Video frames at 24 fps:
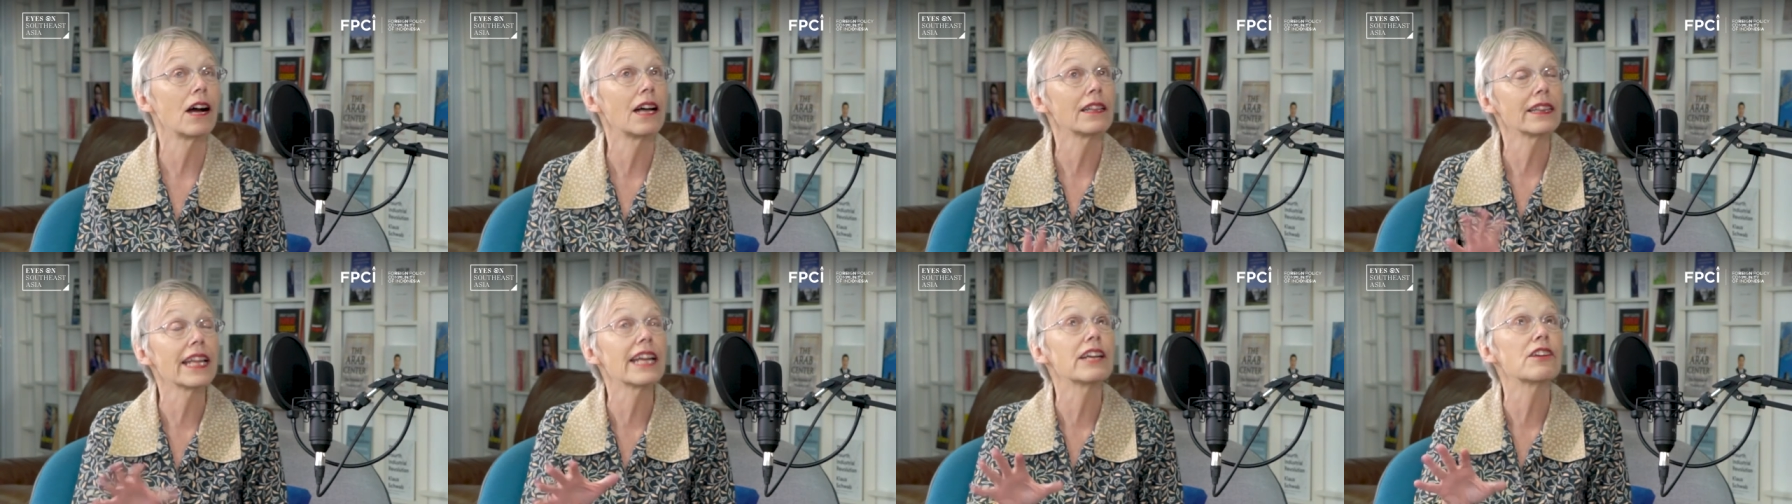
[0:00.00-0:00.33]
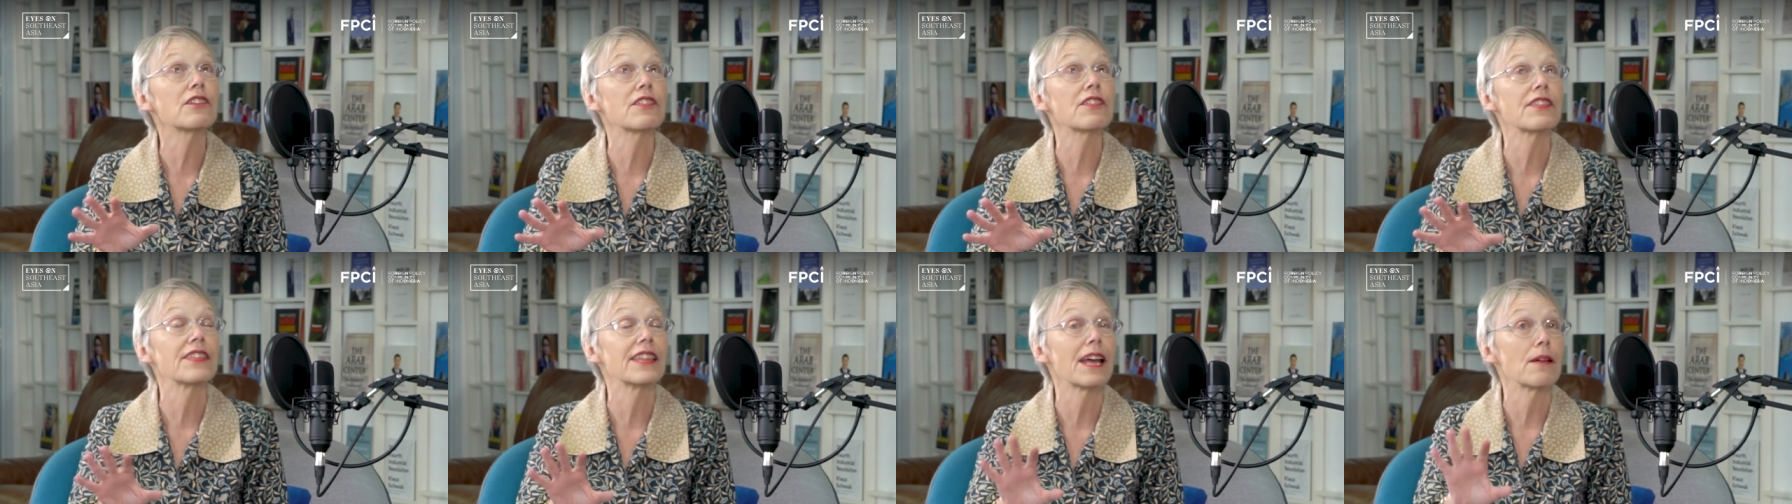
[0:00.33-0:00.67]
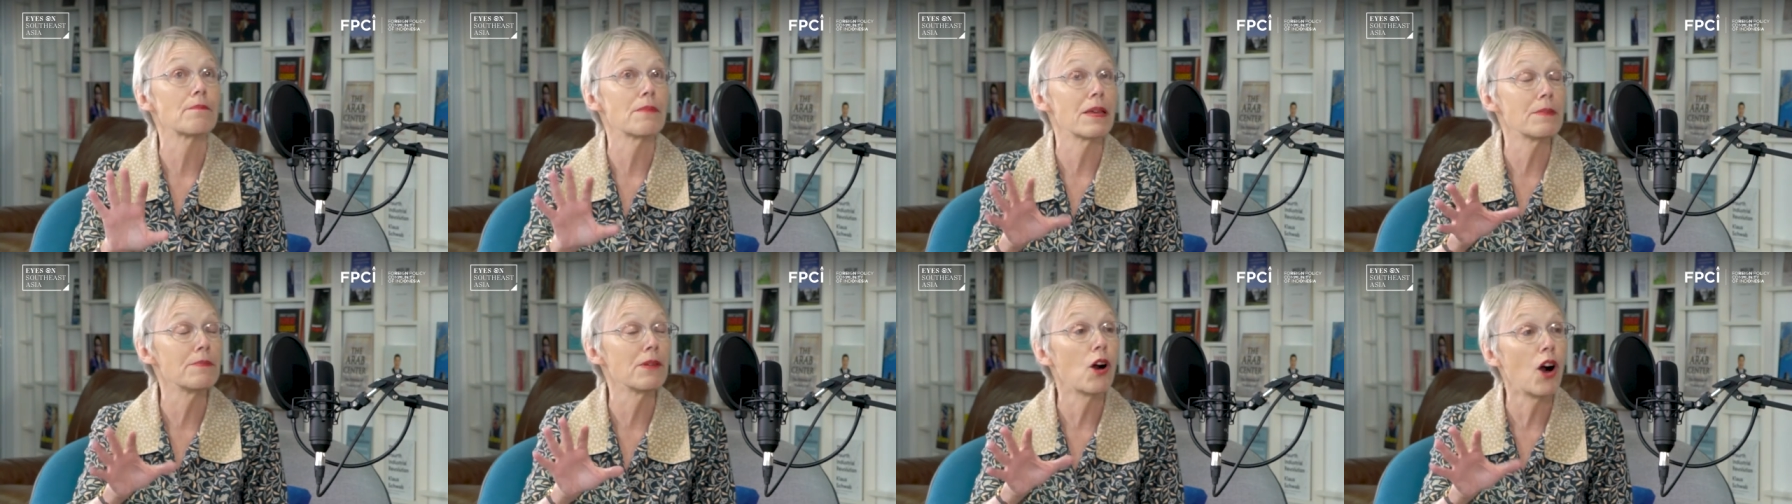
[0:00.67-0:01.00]
later than that,
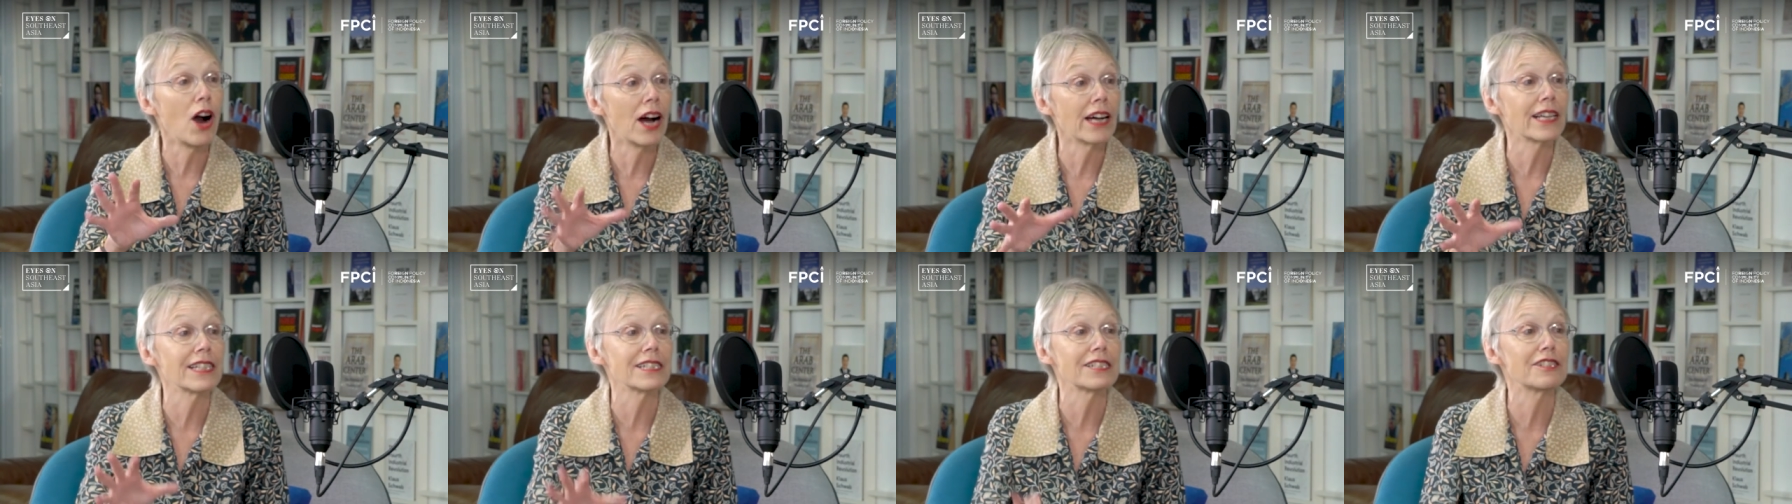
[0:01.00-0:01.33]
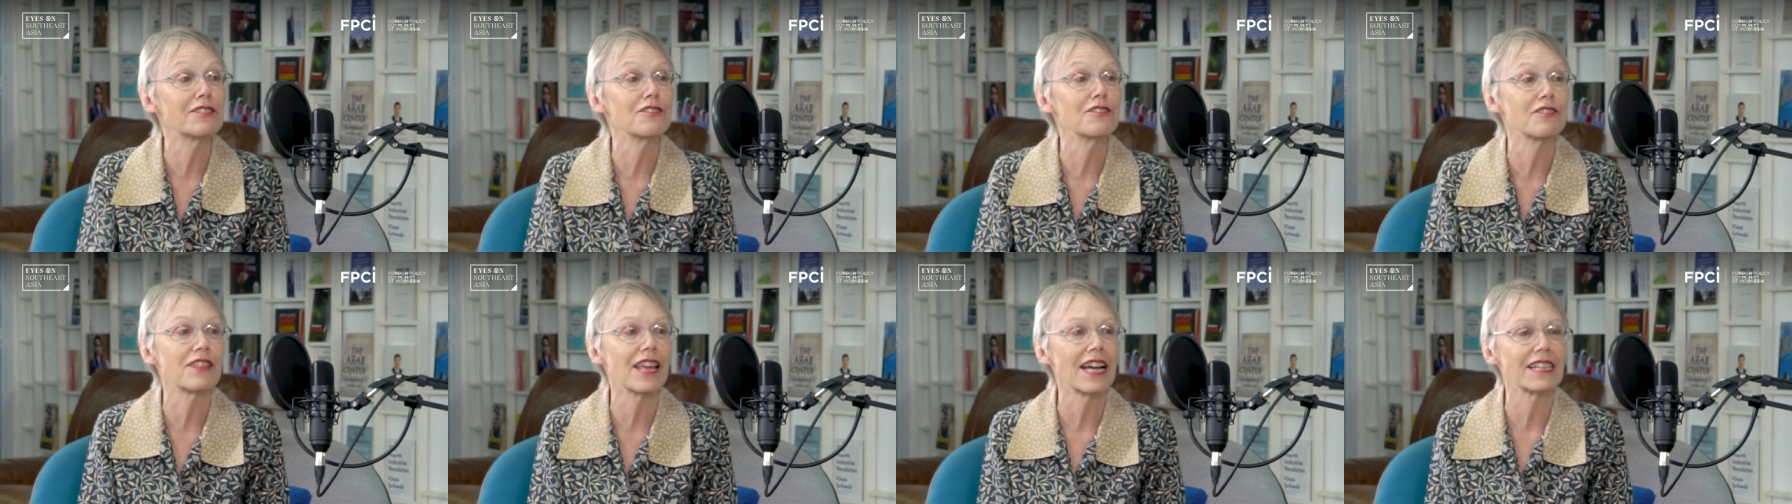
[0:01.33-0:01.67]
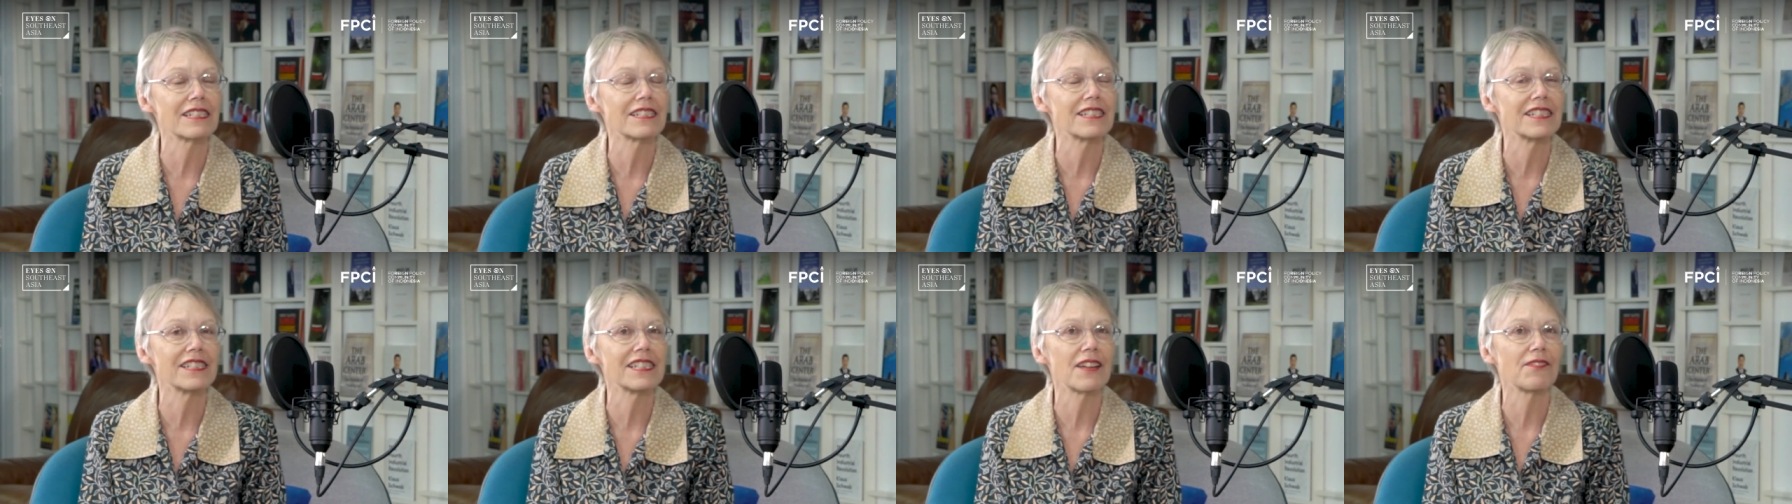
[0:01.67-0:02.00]
maybe August
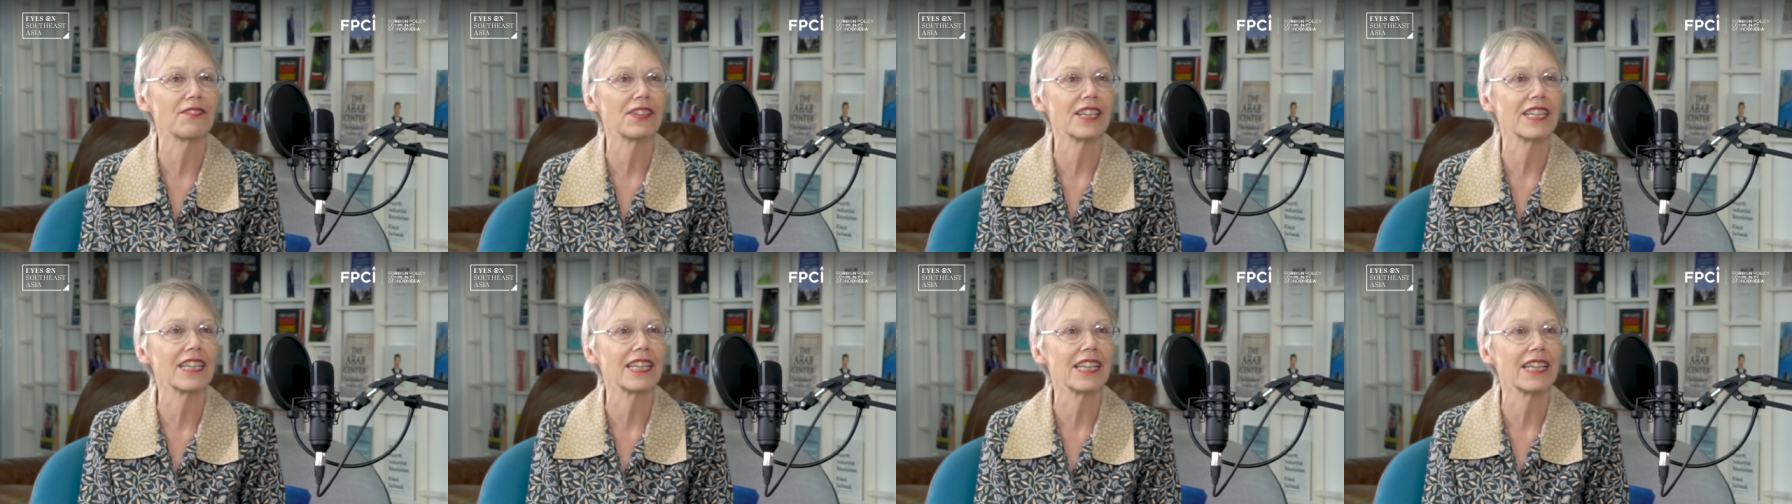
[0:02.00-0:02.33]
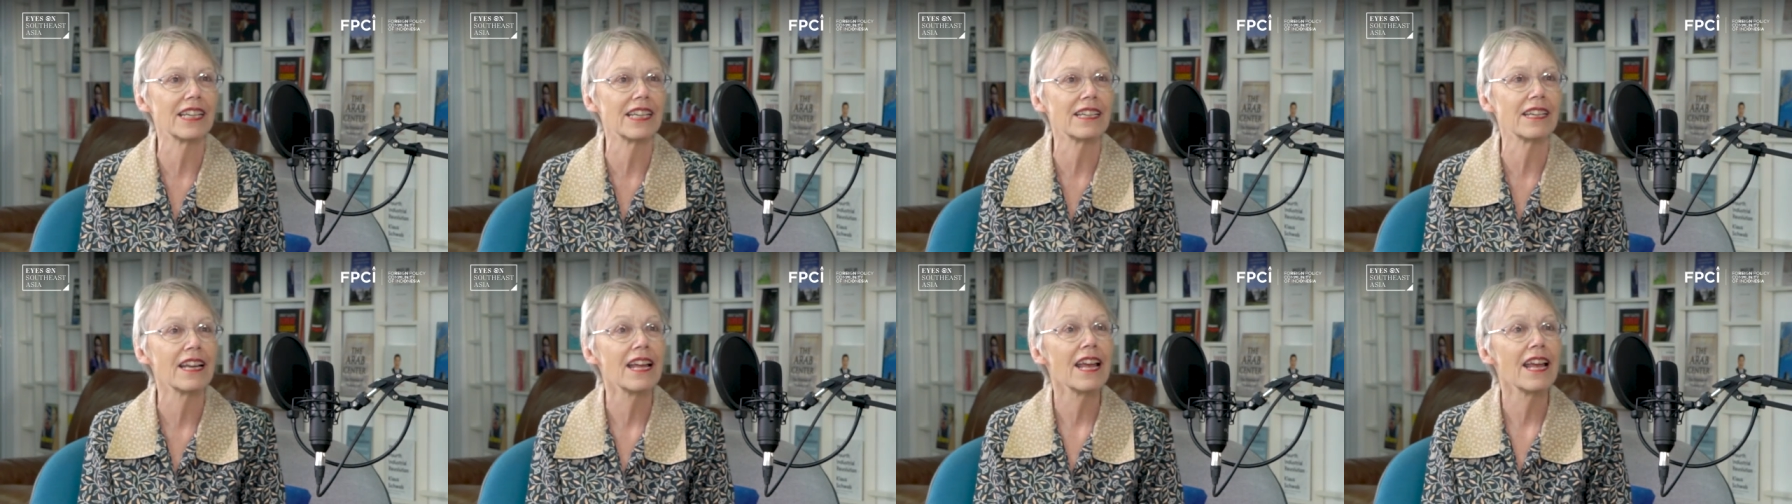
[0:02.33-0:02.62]
2017,